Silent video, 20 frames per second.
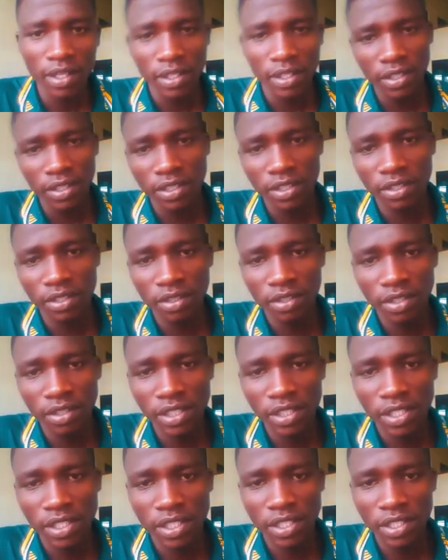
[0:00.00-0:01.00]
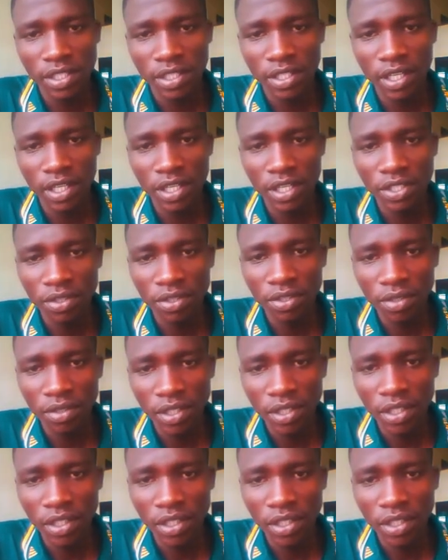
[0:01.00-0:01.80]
So this is in Acholi.